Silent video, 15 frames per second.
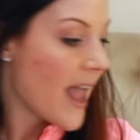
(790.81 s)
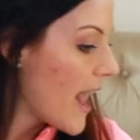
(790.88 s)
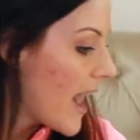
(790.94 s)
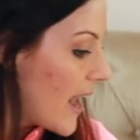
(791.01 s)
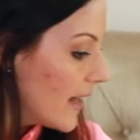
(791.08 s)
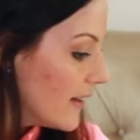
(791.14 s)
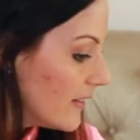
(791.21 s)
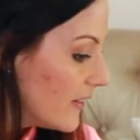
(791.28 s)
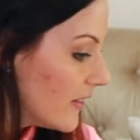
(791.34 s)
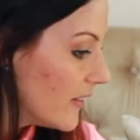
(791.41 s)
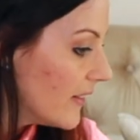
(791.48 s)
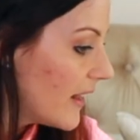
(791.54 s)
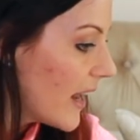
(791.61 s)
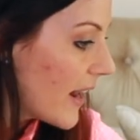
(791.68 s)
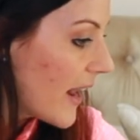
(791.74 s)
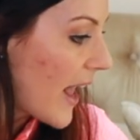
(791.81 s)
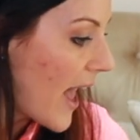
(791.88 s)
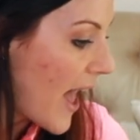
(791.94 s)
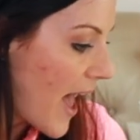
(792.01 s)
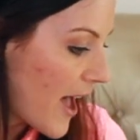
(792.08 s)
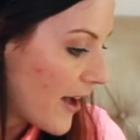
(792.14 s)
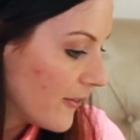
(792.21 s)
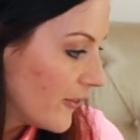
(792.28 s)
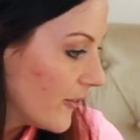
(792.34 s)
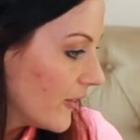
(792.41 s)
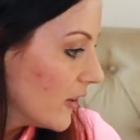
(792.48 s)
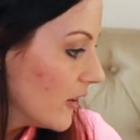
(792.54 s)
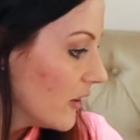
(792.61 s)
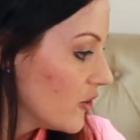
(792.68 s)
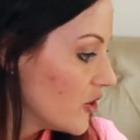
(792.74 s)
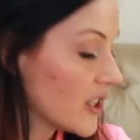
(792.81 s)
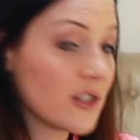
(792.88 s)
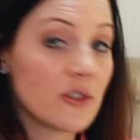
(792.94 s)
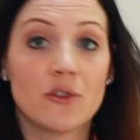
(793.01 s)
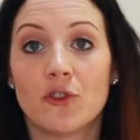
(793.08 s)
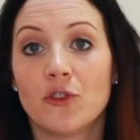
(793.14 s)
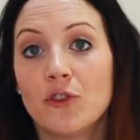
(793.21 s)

And then I have just